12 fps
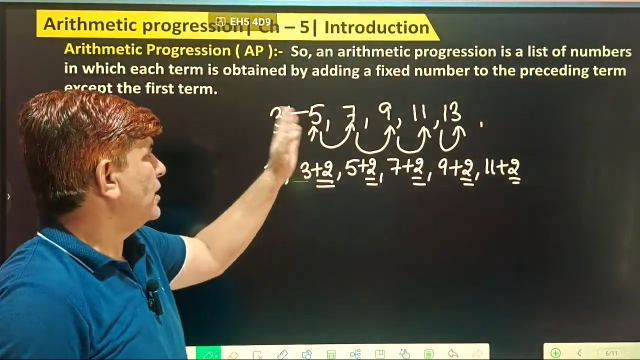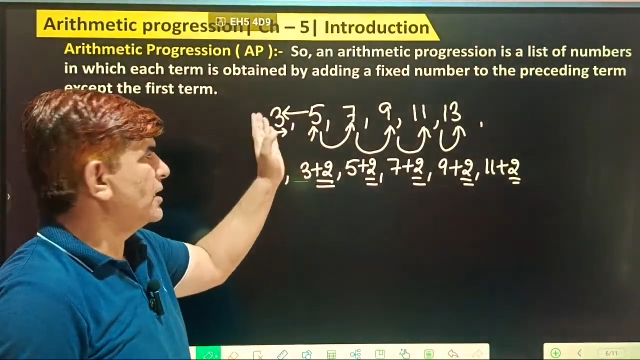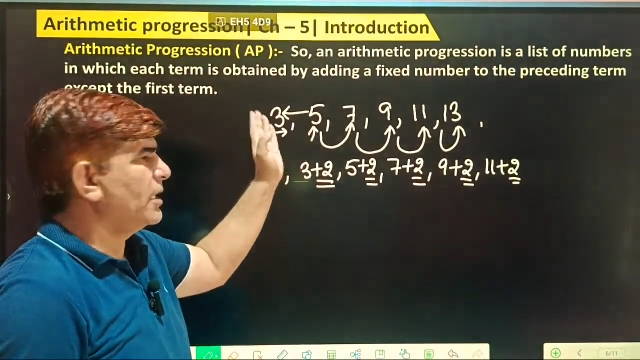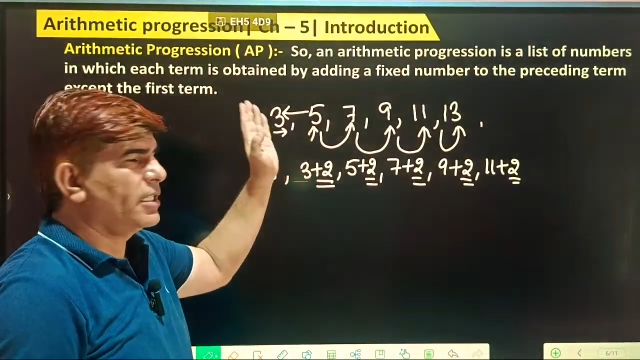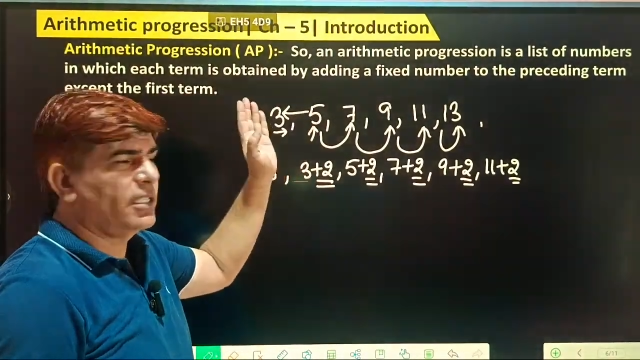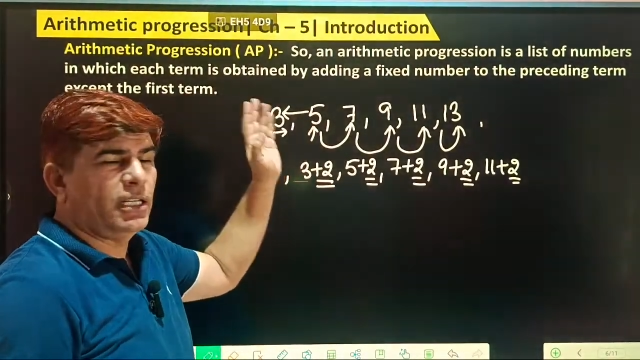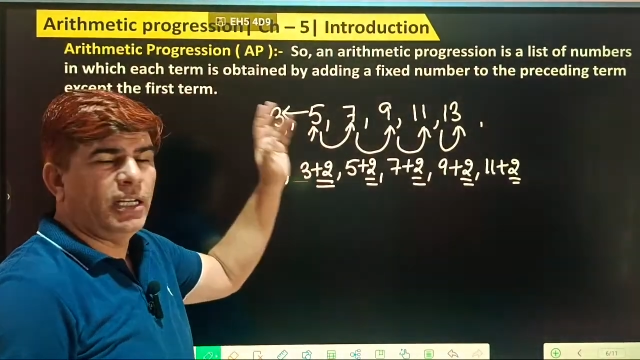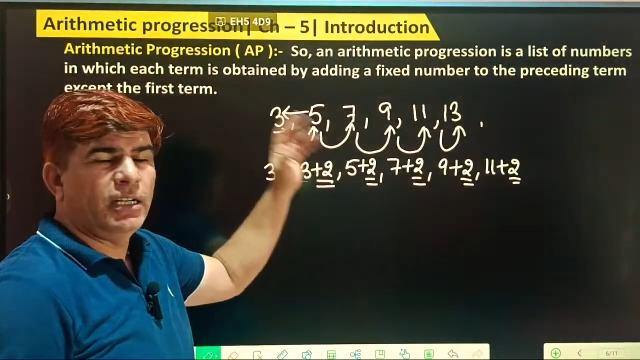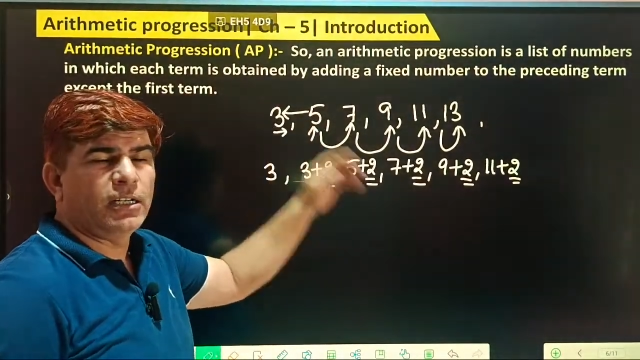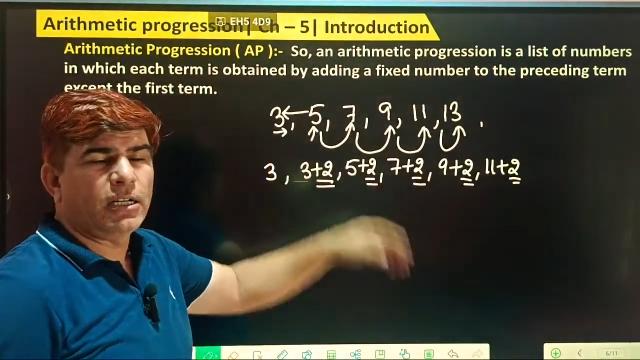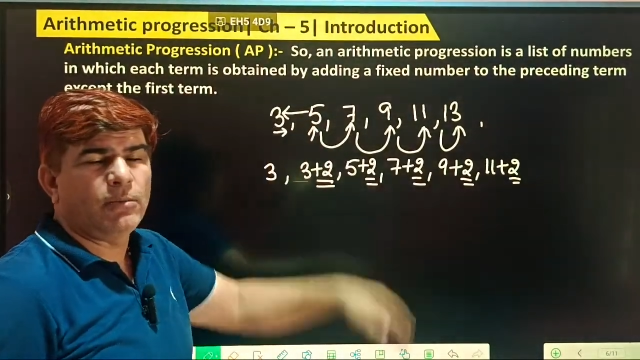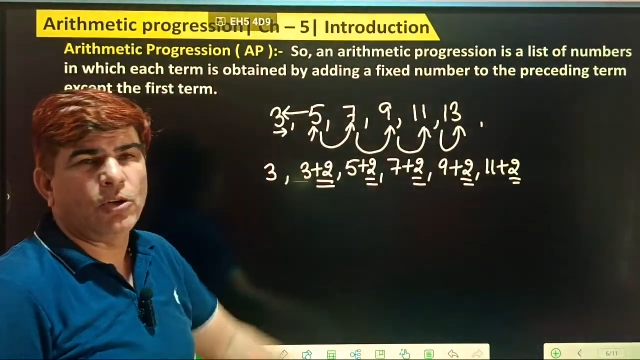the
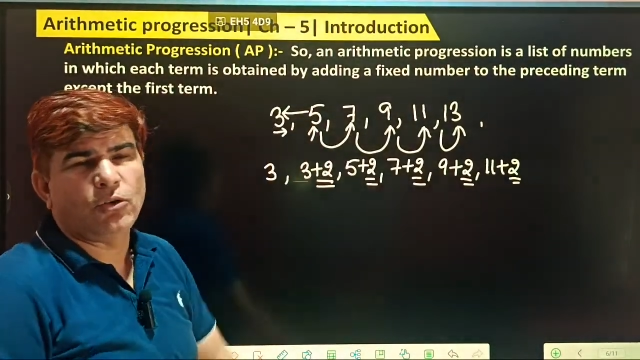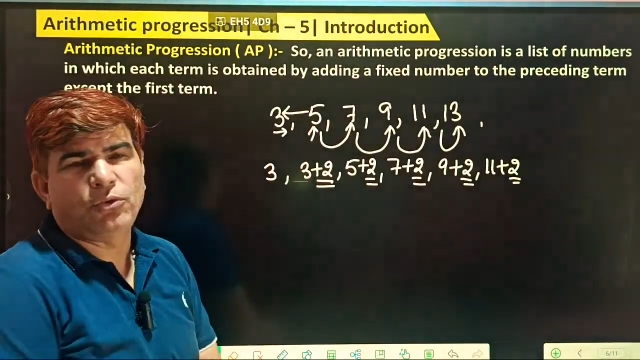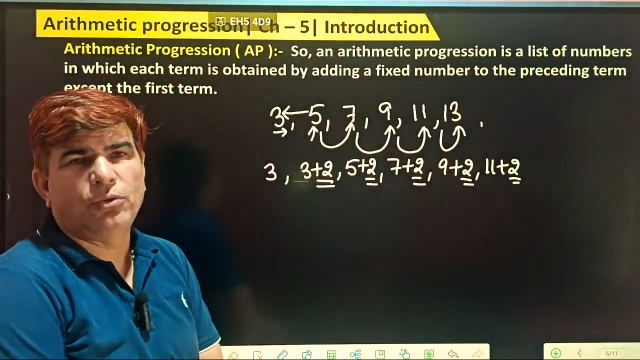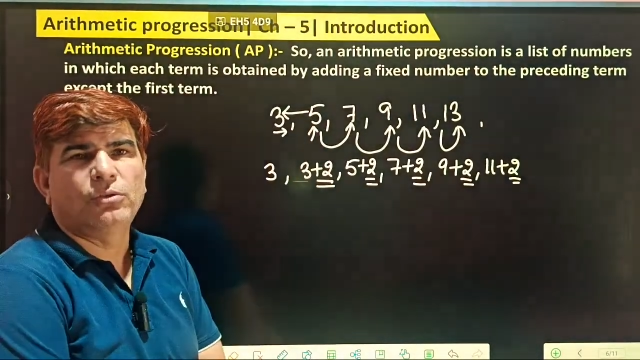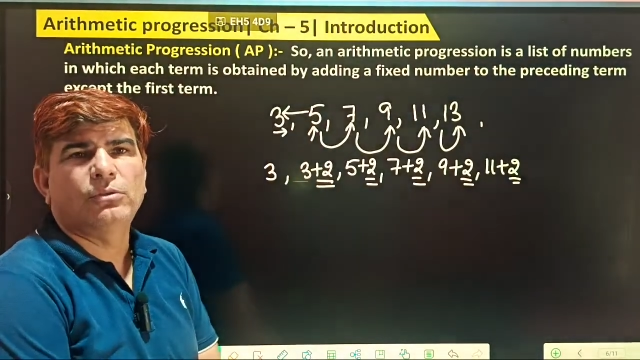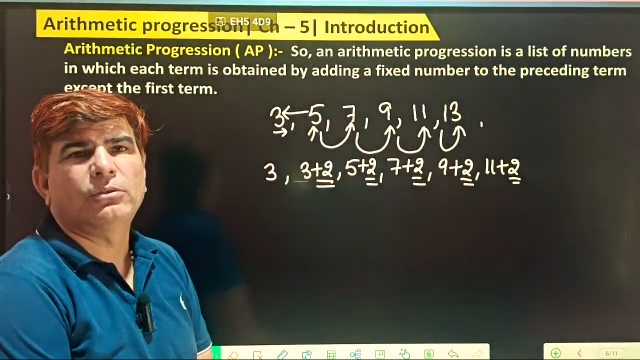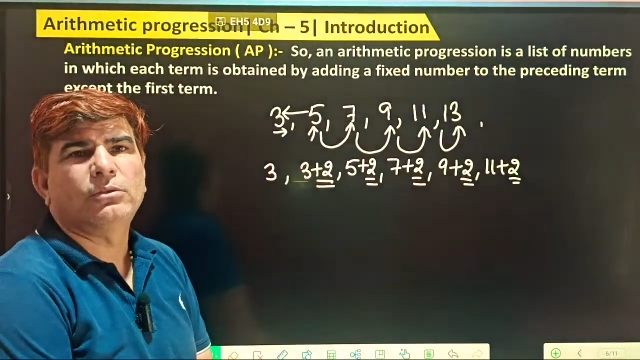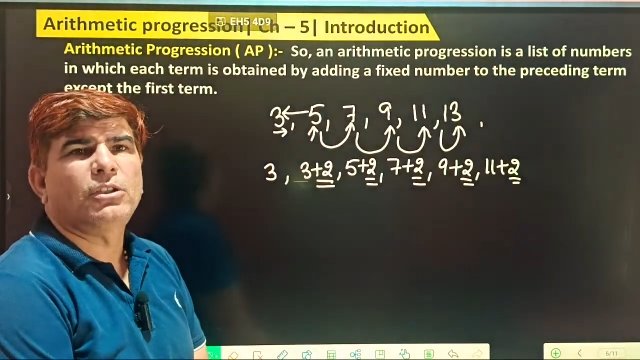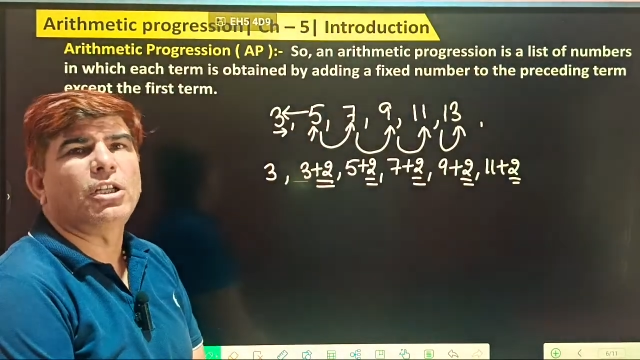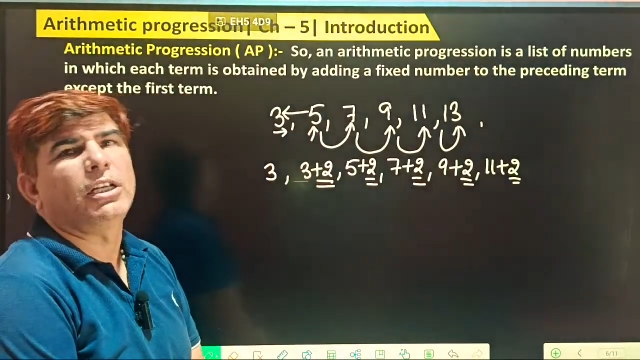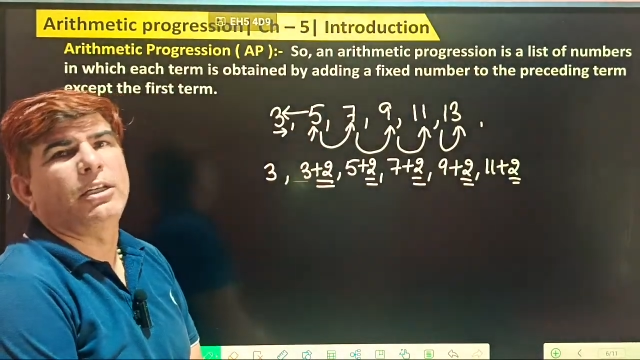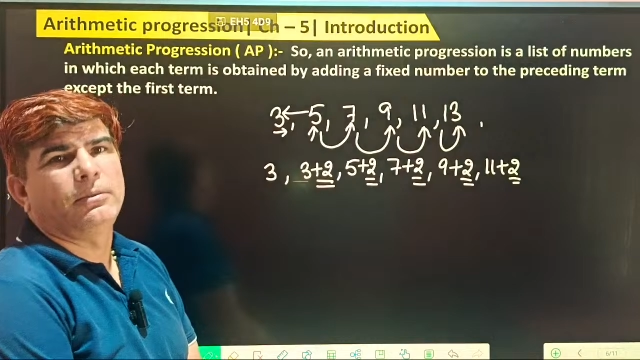succeeding term of
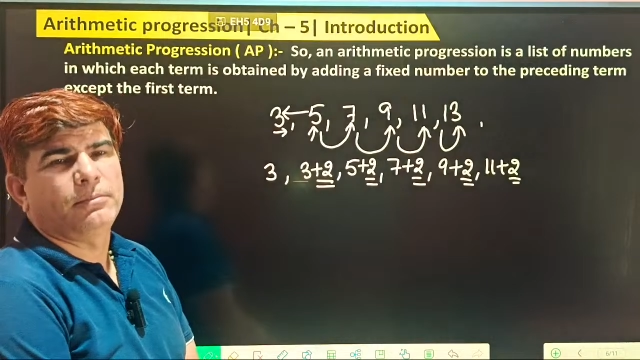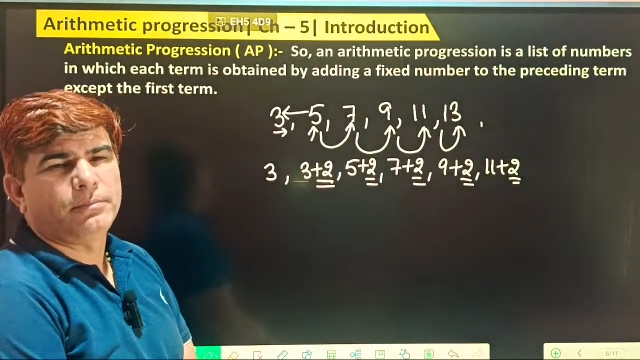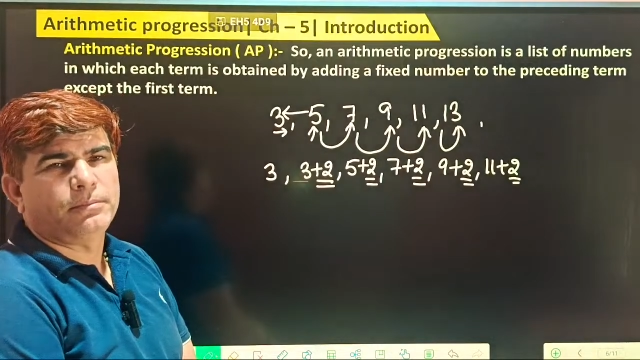3.